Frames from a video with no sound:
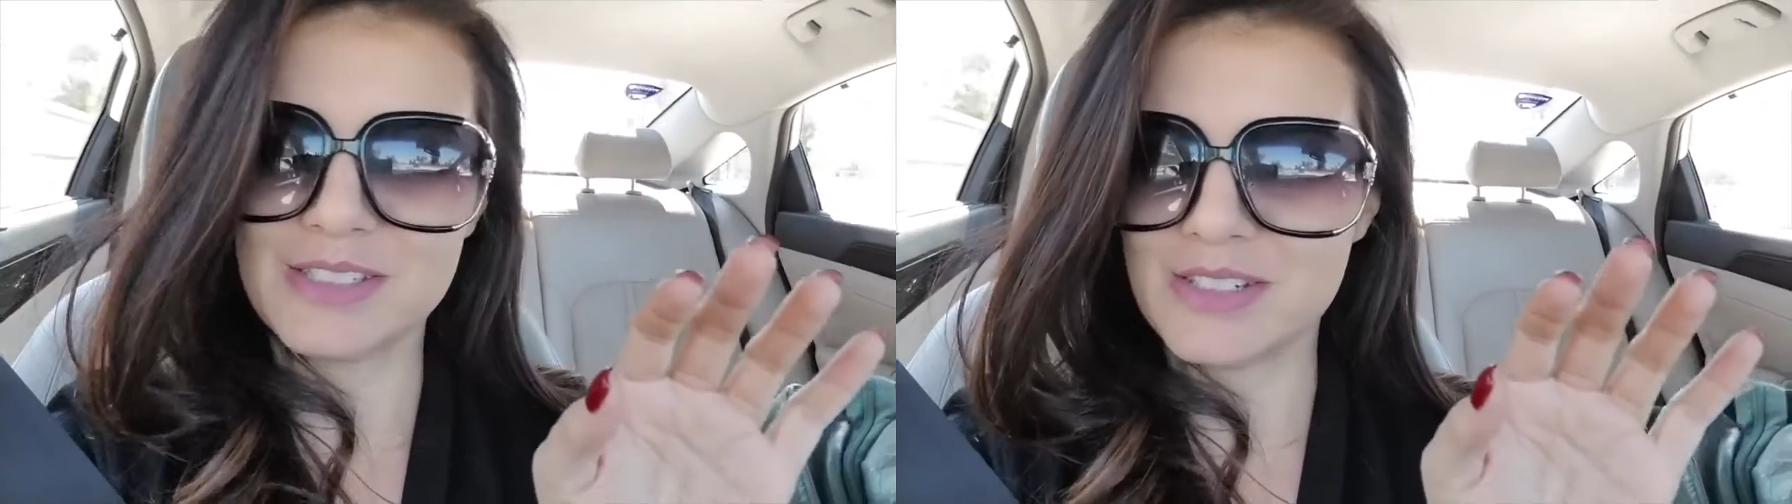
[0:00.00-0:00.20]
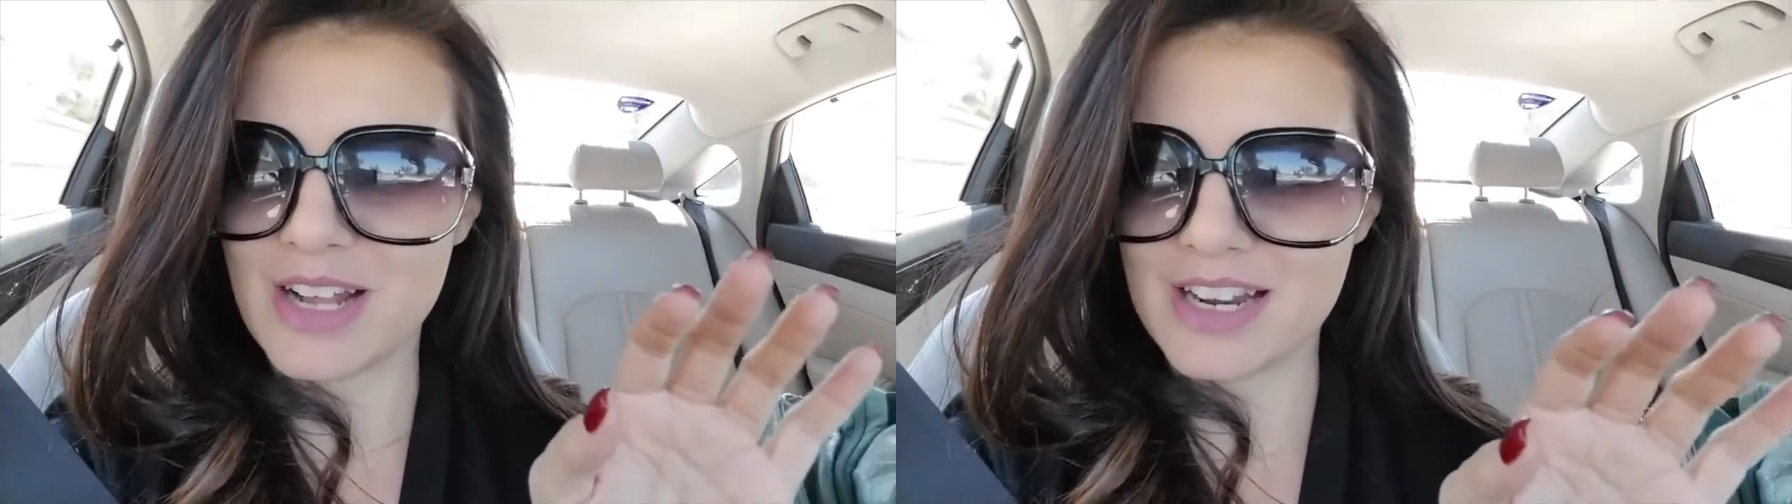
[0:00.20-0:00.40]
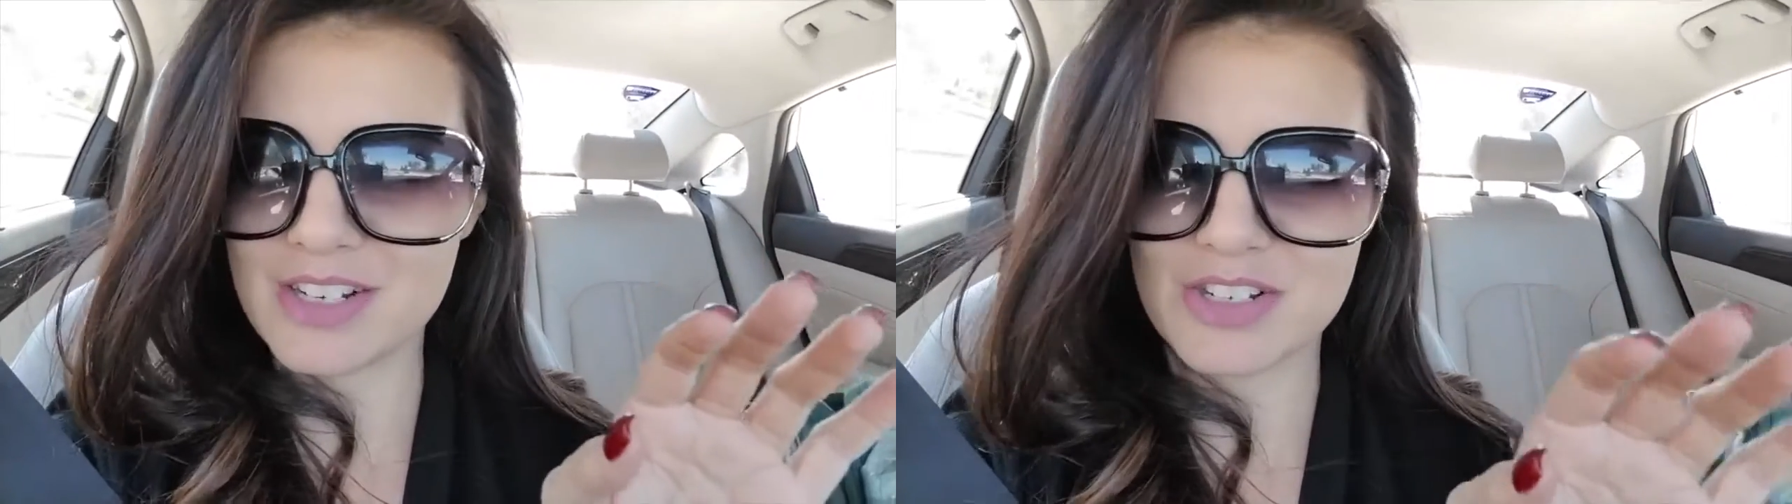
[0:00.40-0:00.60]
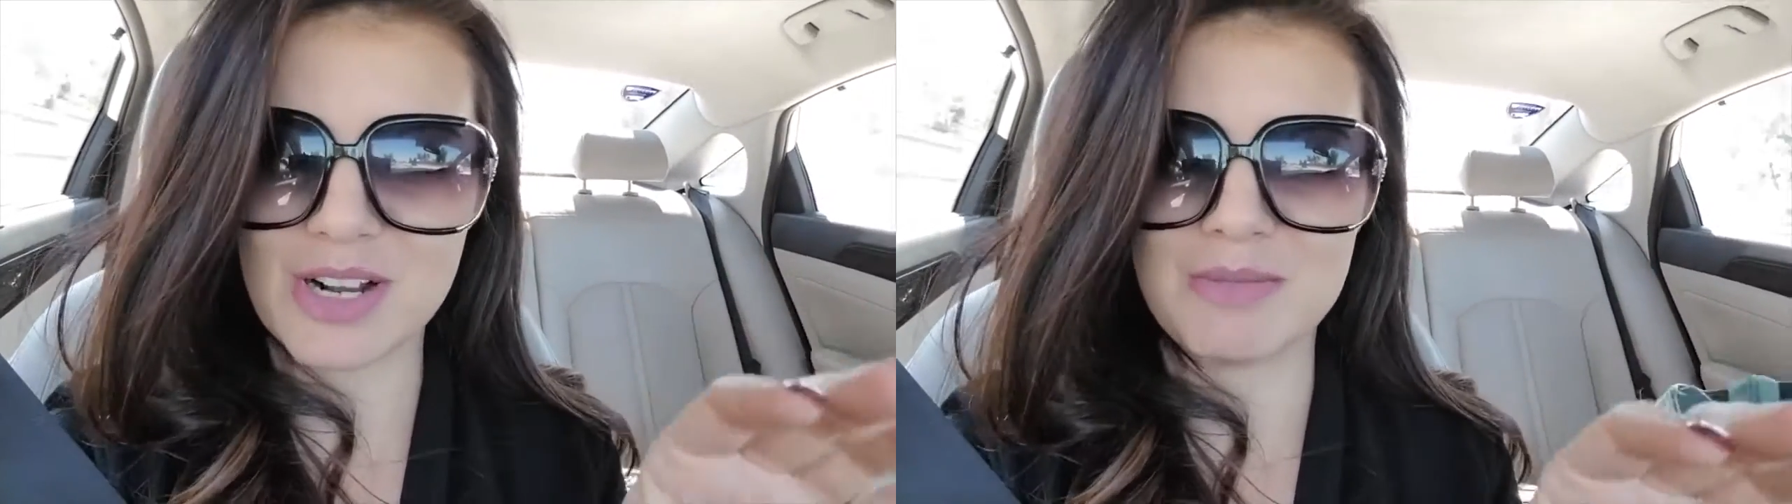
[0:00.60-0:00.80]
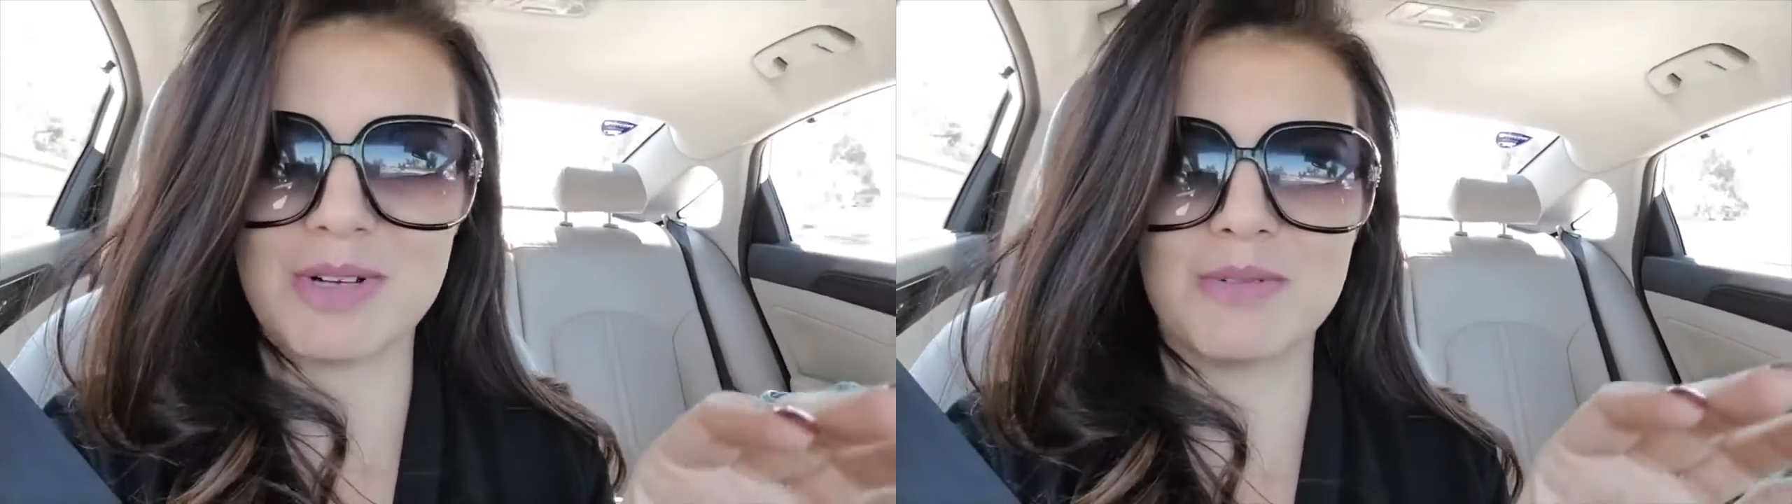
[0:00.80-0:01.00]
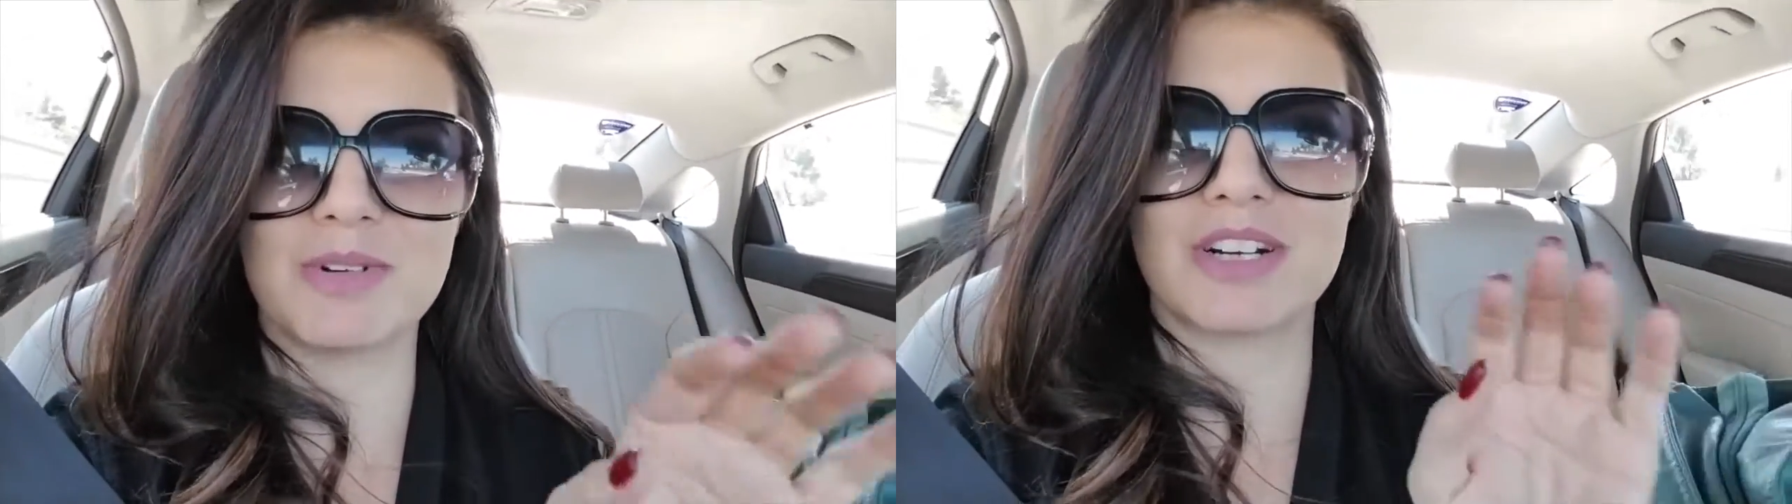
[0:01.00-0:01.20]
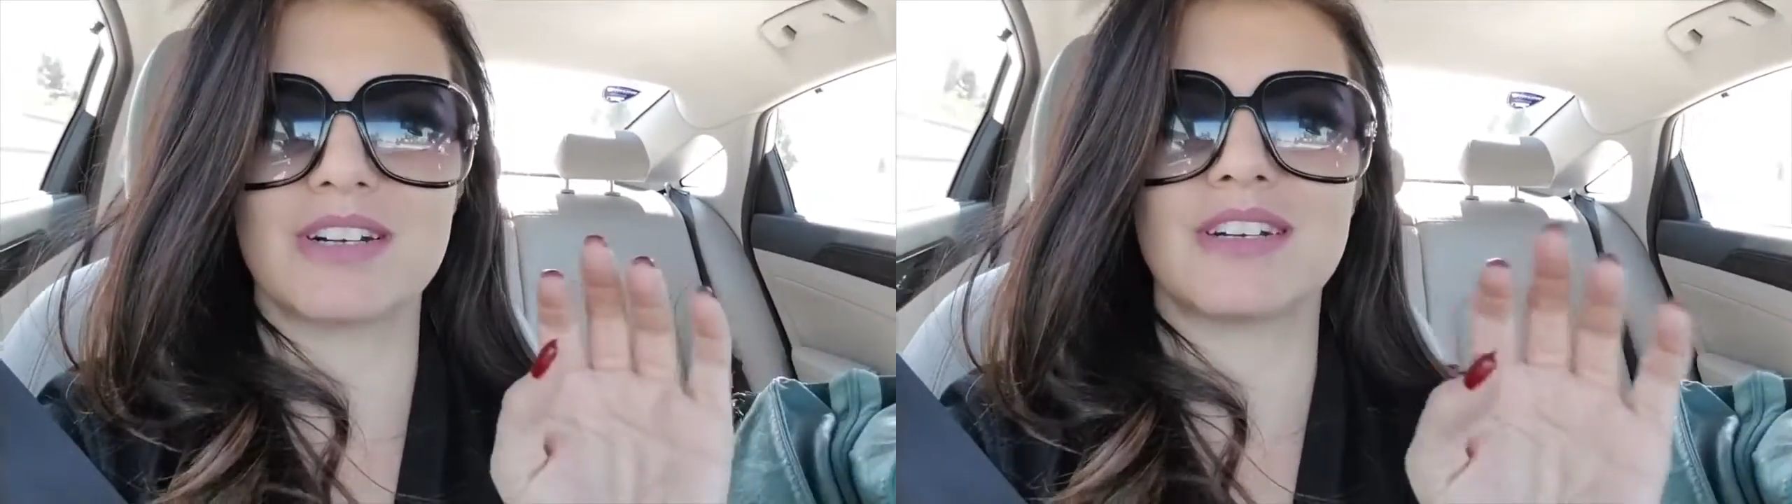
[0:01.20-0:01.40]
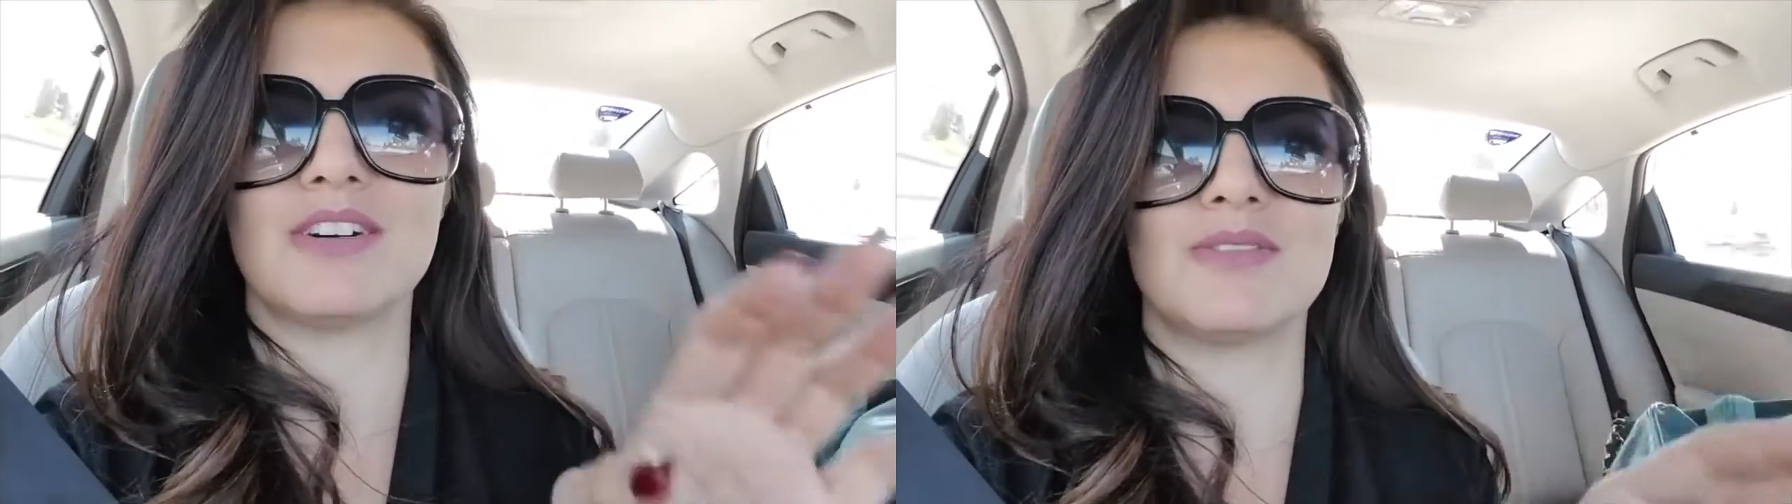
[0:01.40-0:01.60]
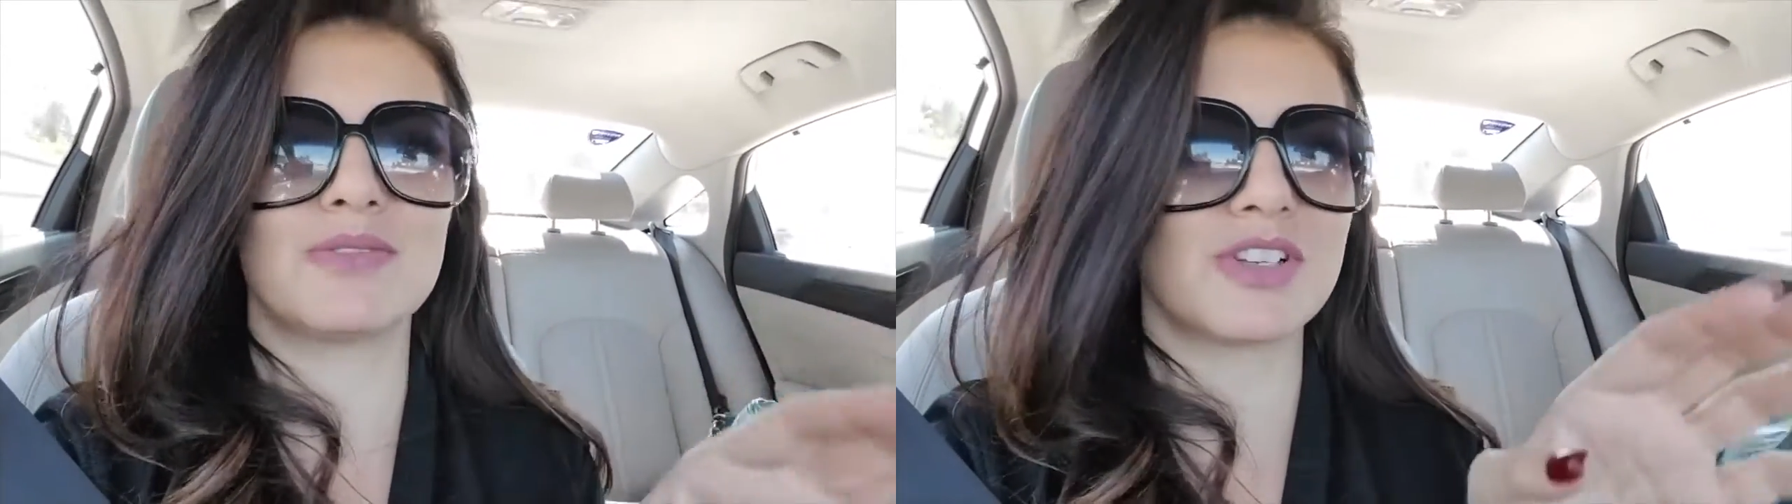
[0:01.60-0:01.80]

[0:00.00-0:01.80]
You're not in trouble. We're gonna go